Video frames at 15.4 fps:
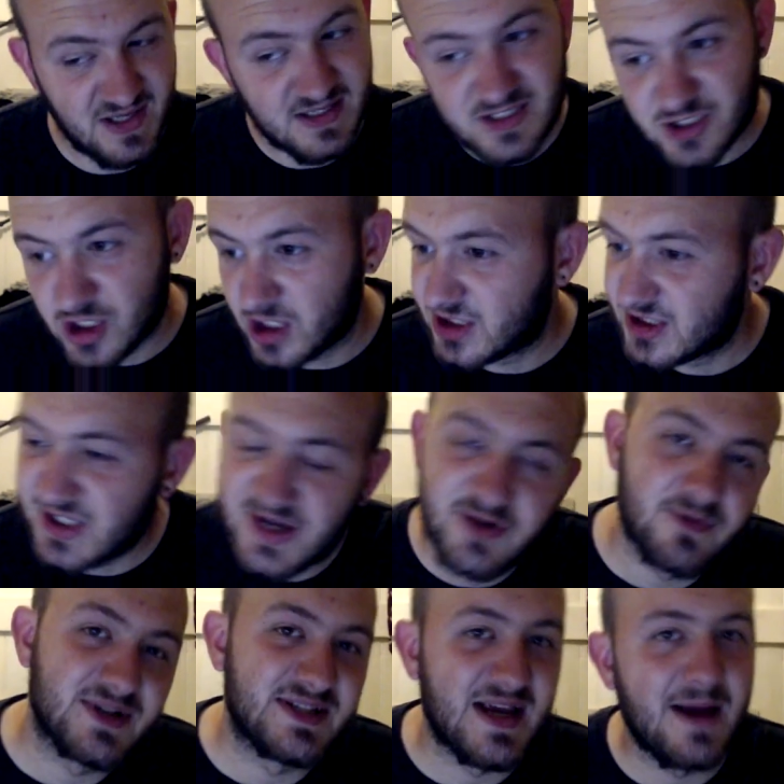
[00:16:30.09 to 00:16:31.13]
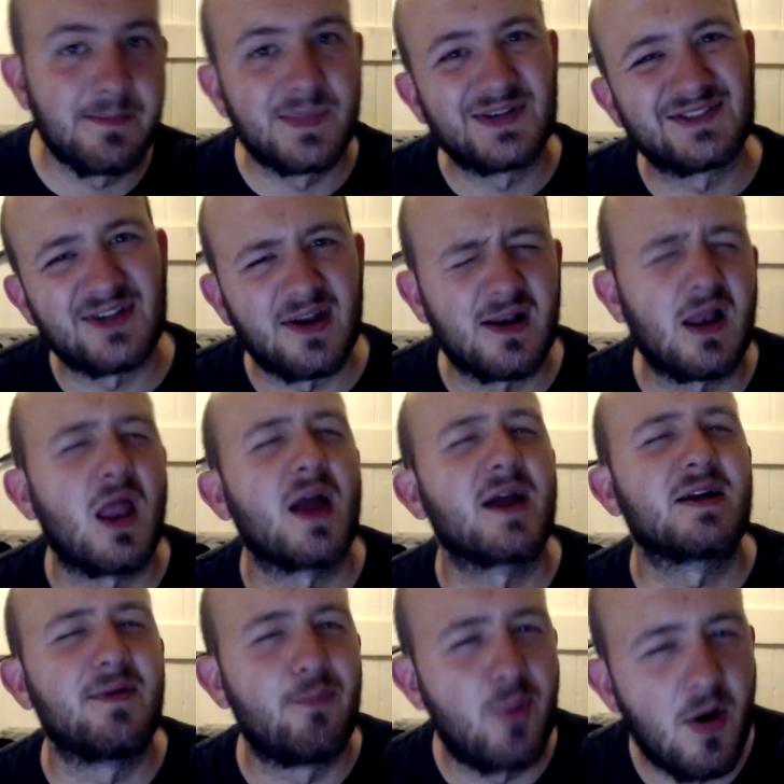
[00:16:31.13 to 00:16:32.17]
it's just under a 10 because I'd
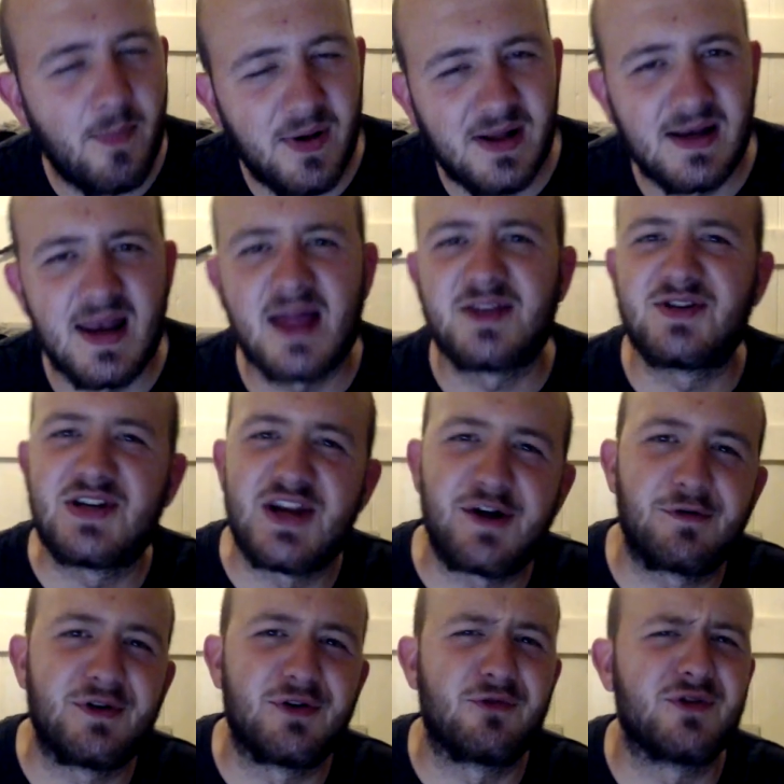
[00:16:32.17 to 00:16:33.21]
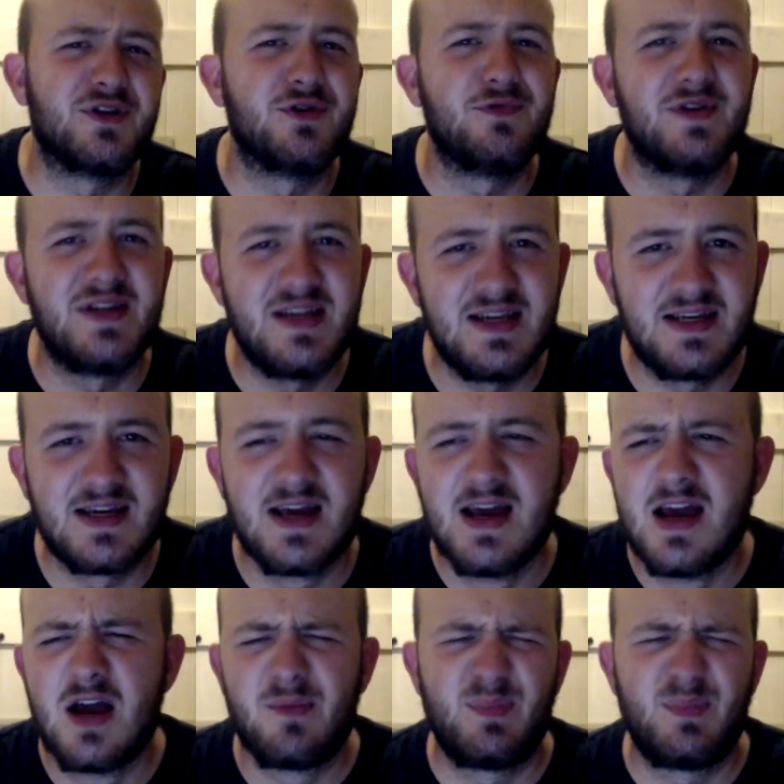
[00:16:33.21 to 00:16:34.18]
like a proper legendary or unique.